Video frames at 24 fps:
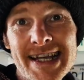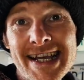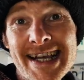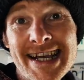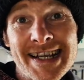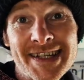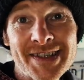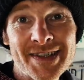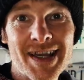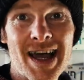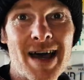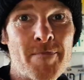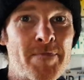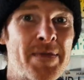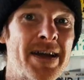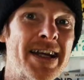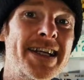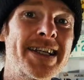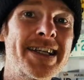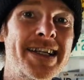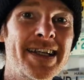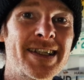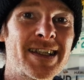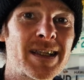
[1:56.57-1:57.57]
is a
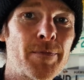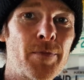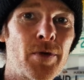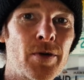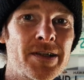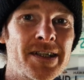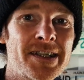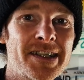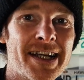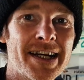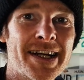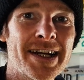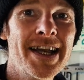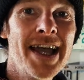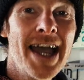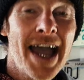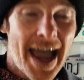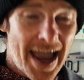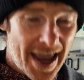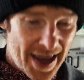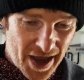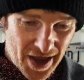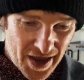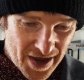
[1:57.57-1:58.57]
bit disappointing.
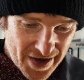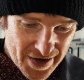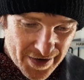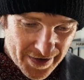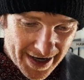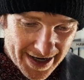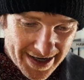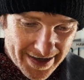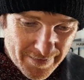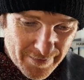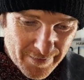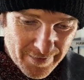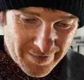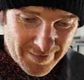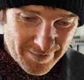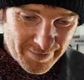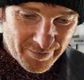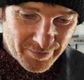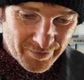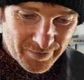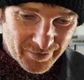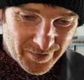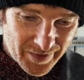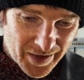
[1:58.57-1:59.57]
You're like,
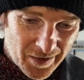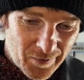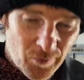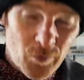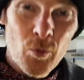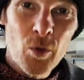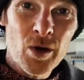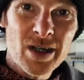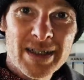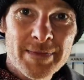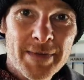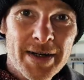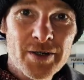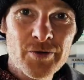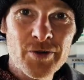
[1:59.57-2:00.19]
what am I